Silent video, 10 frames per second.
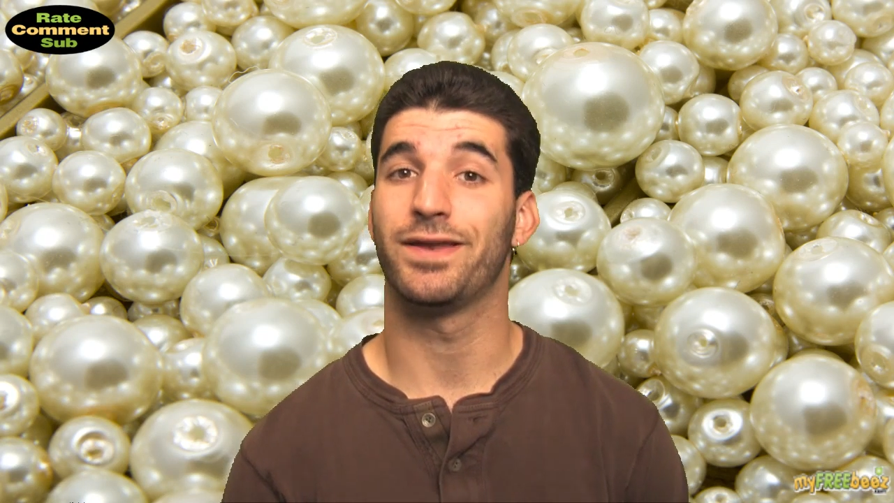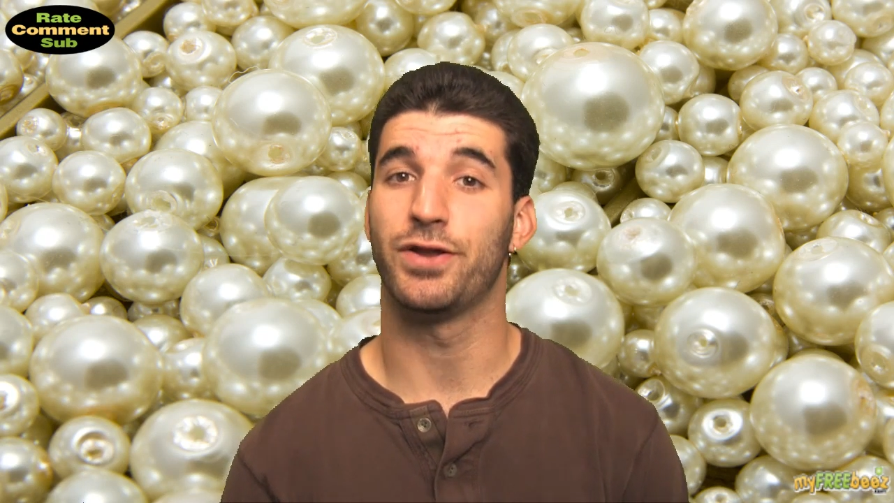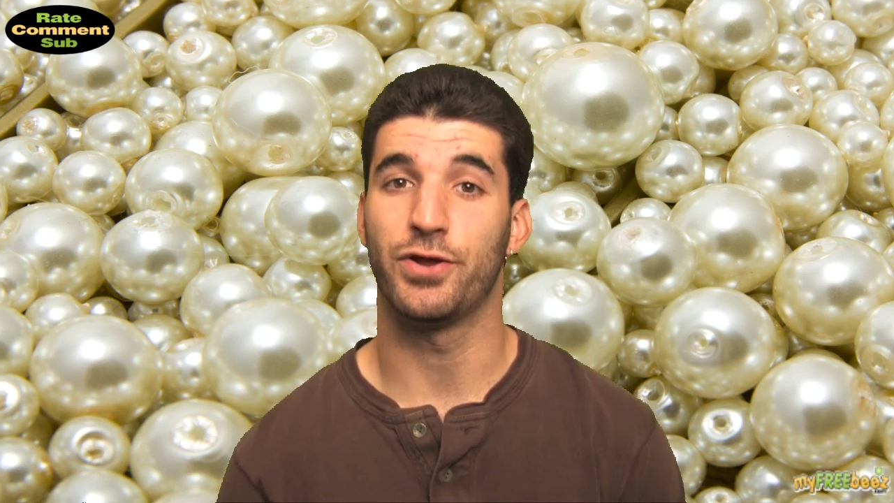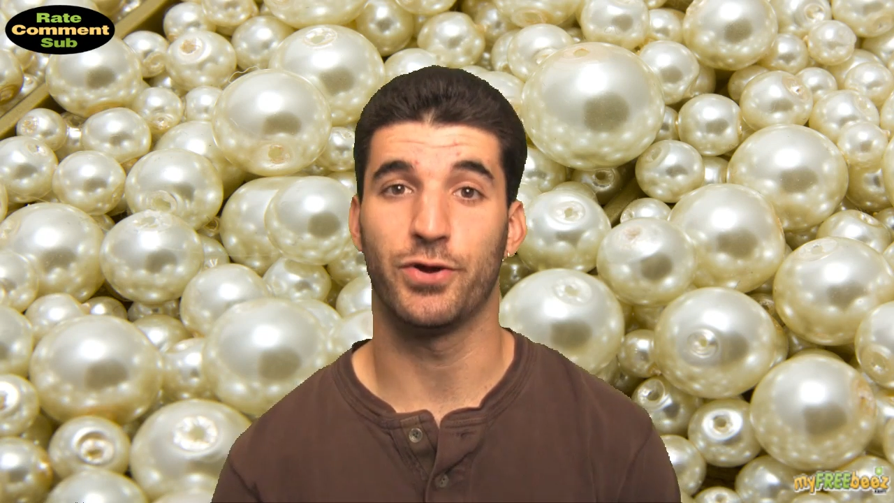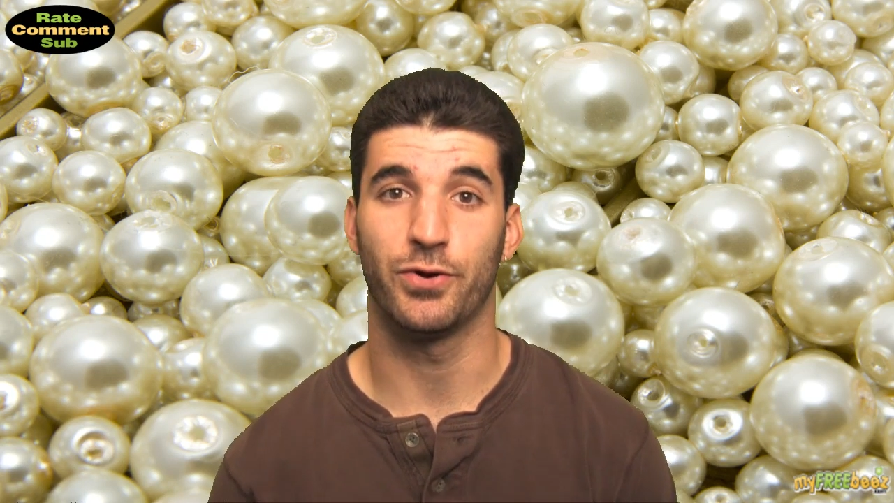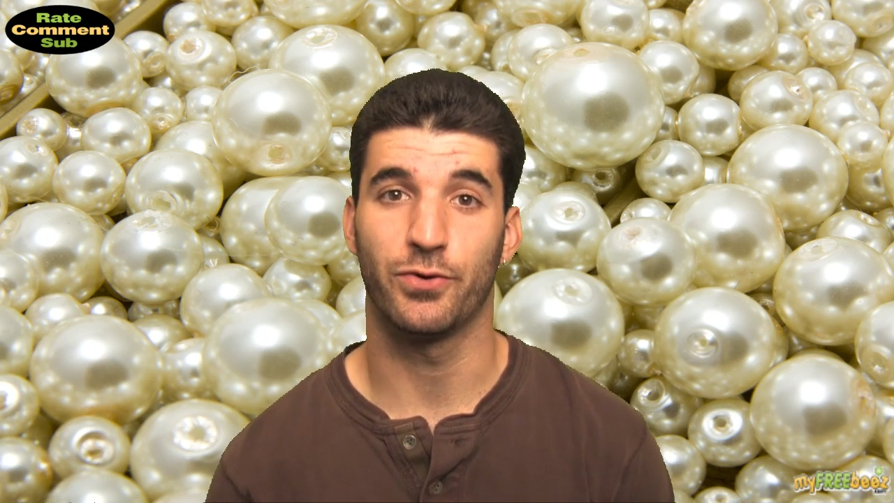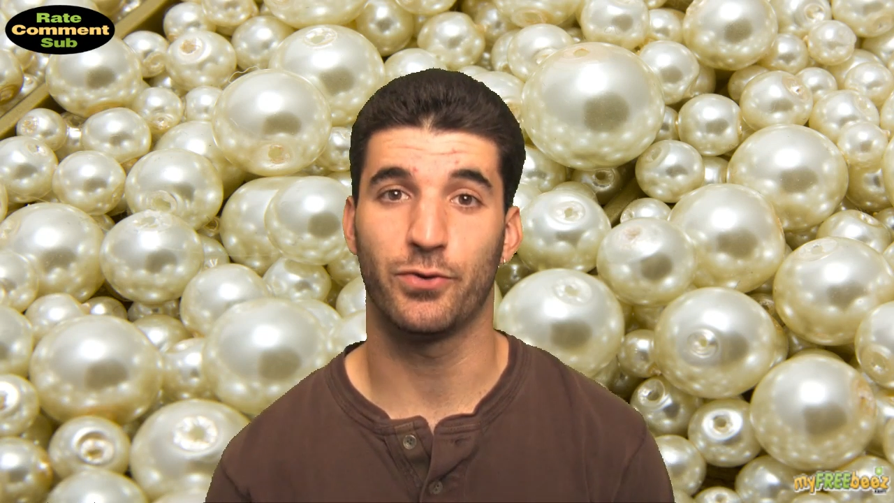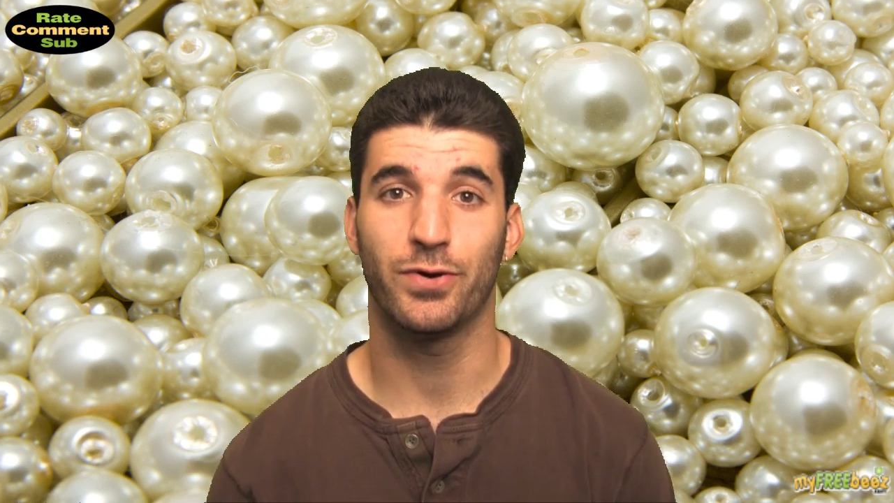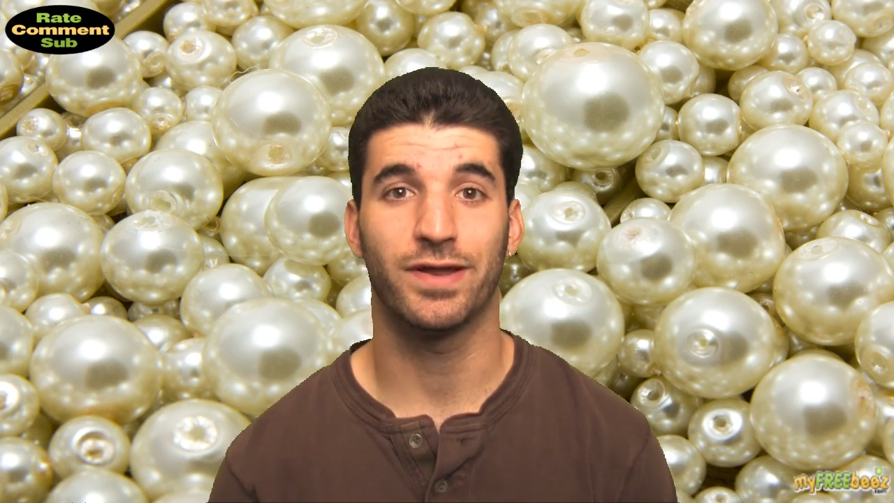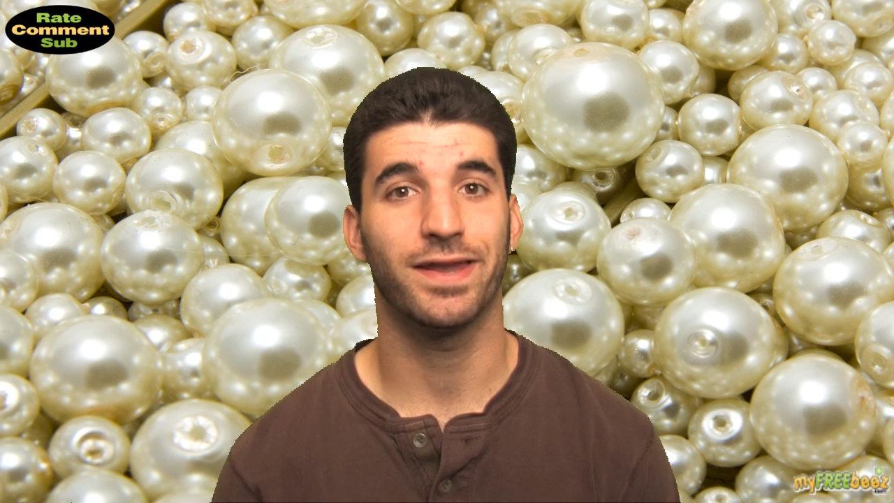
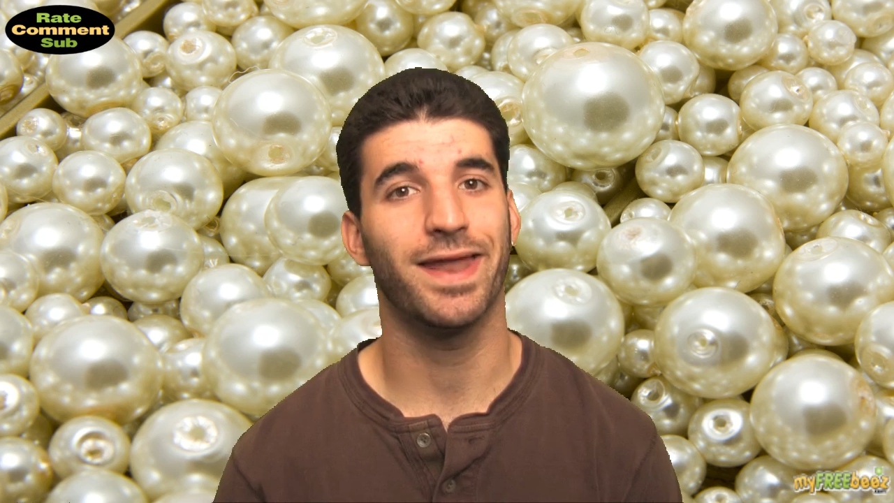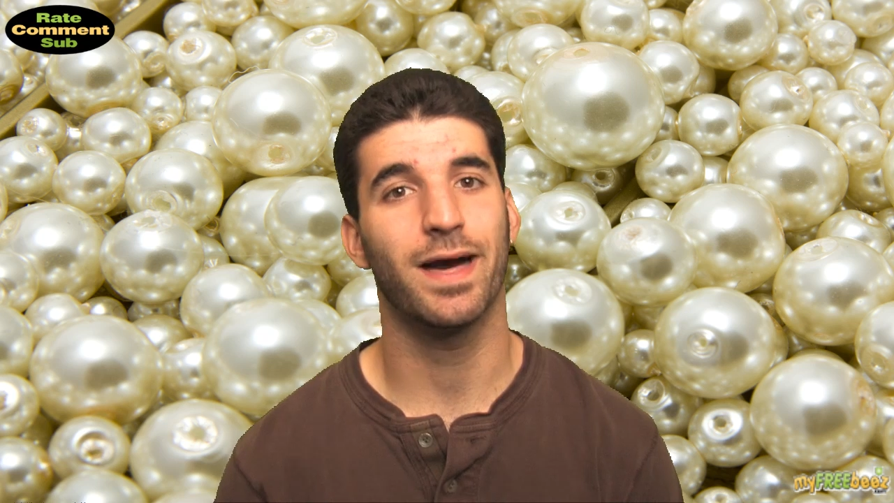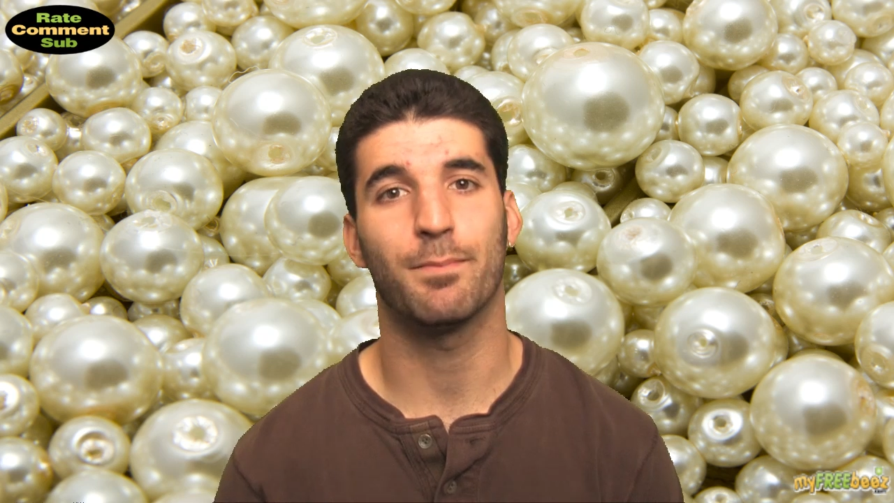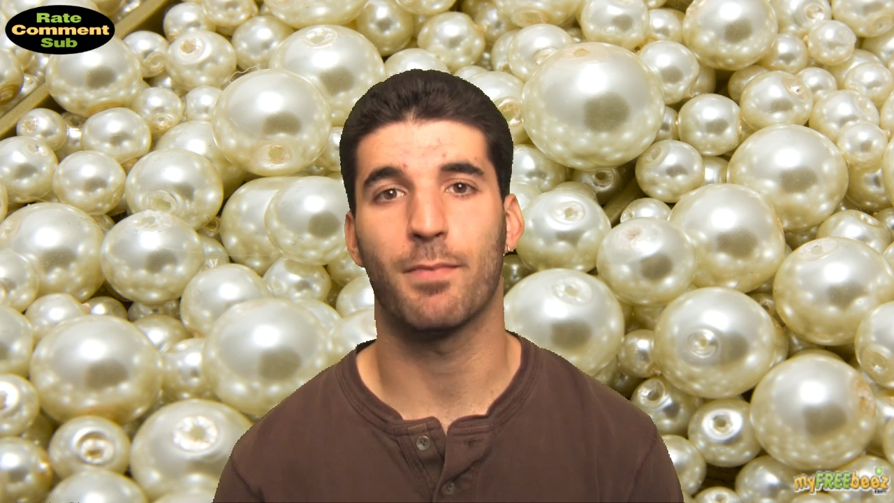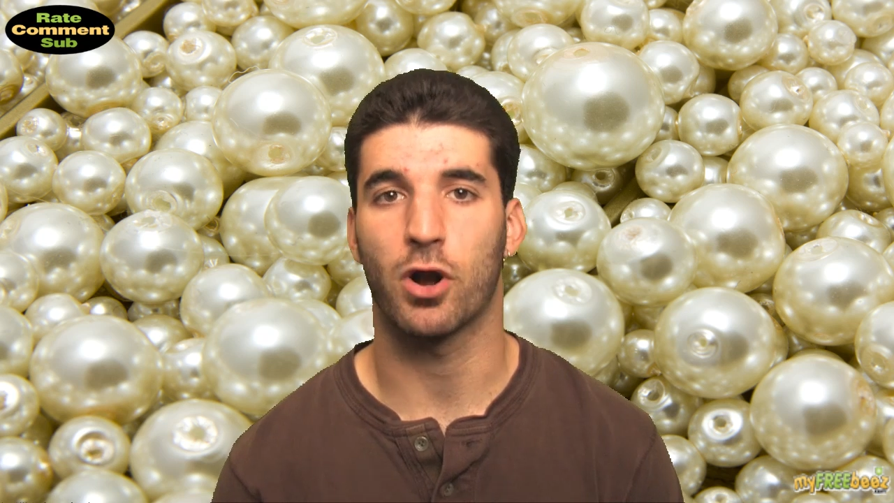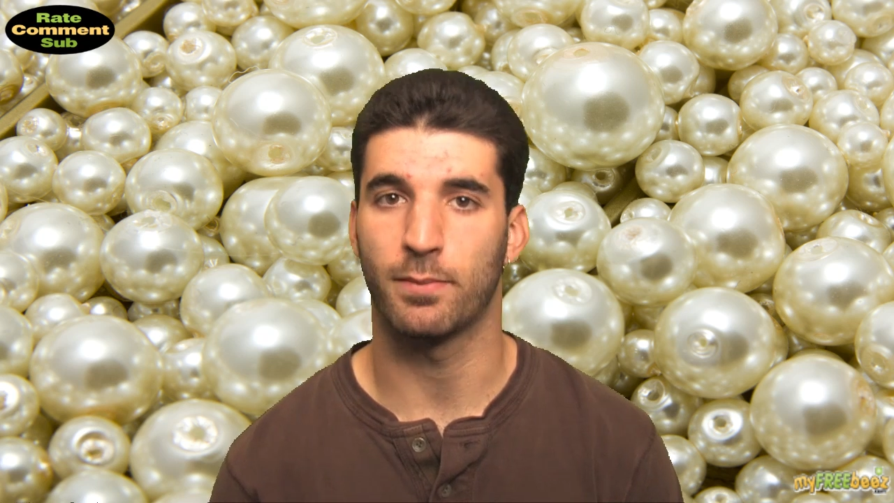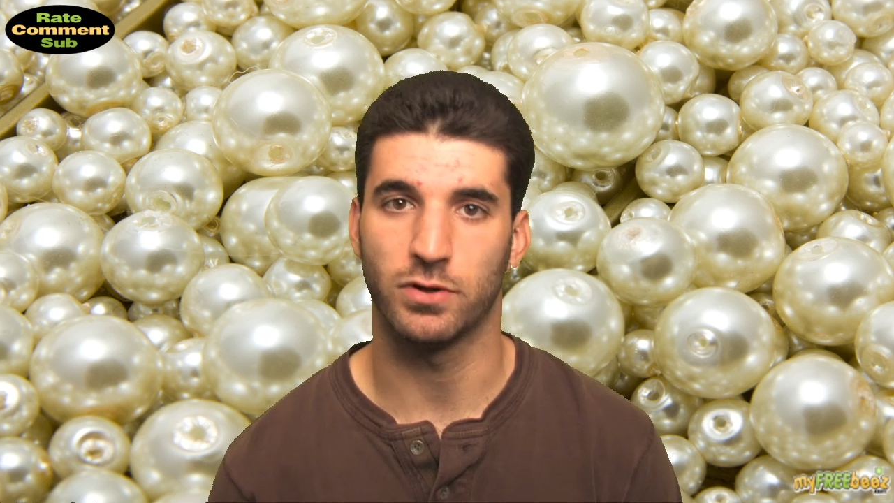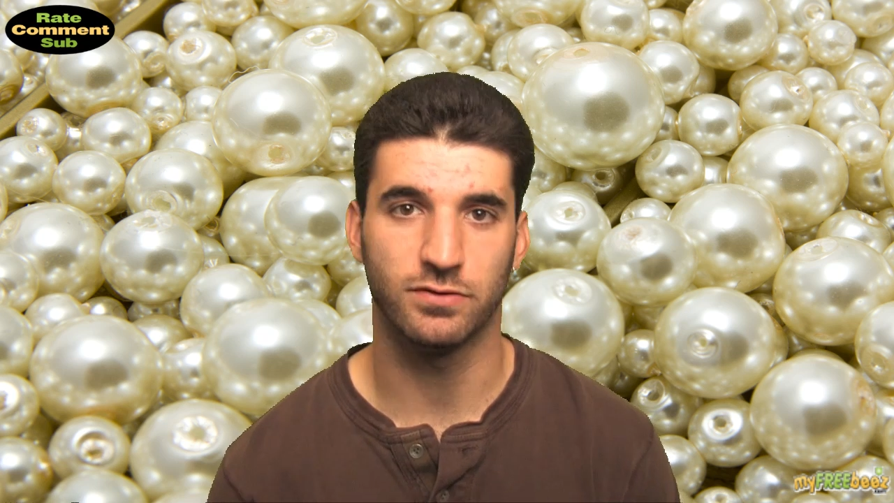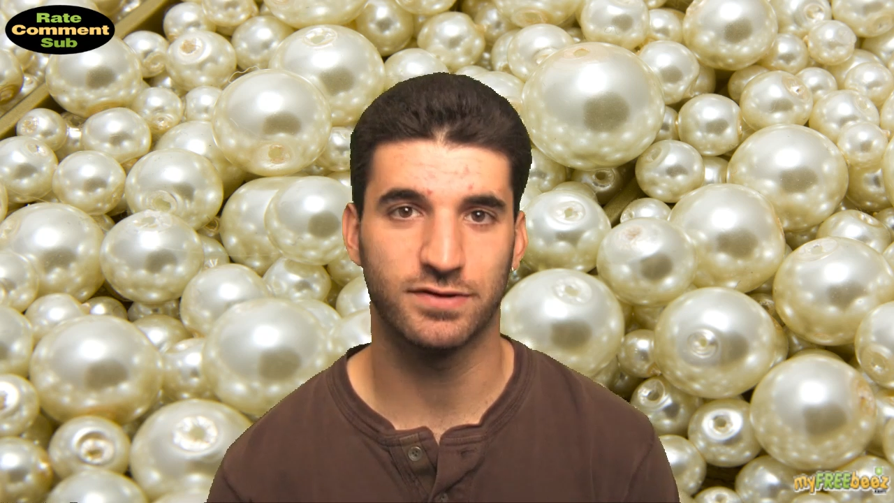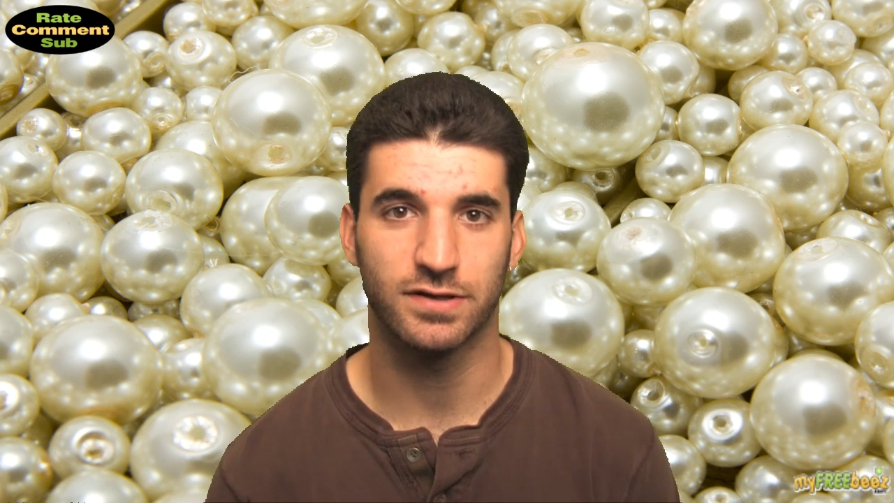No, not
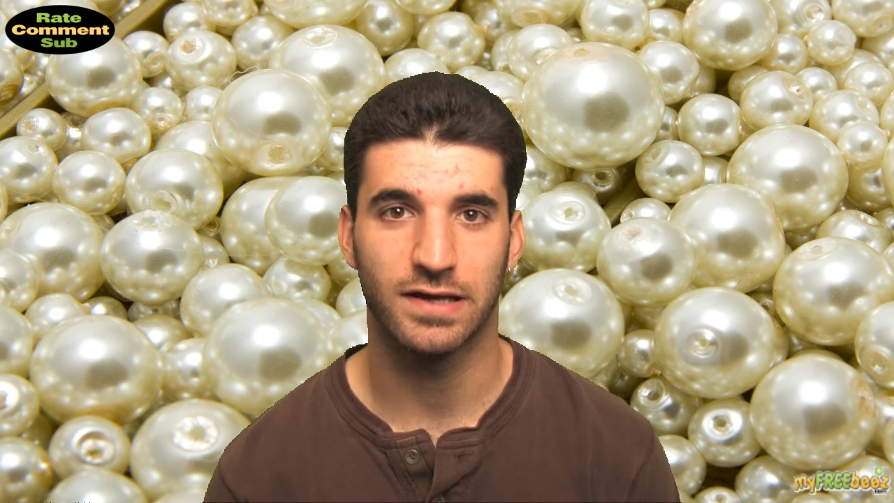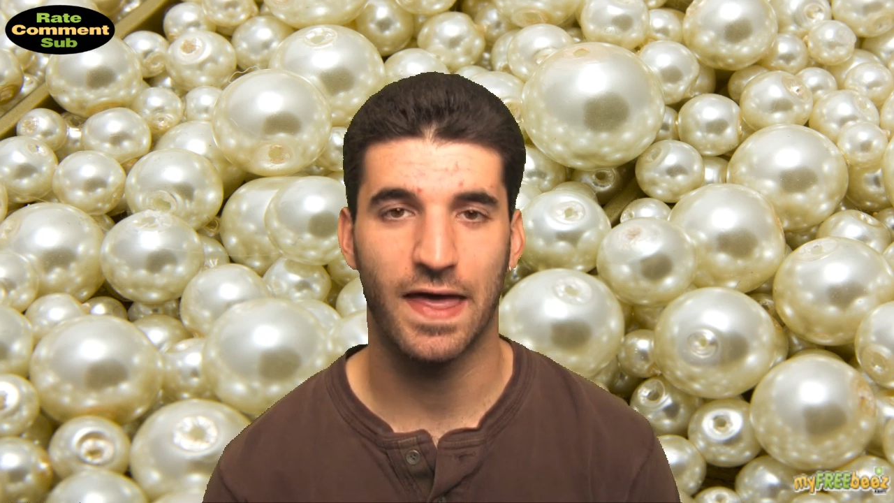marbles.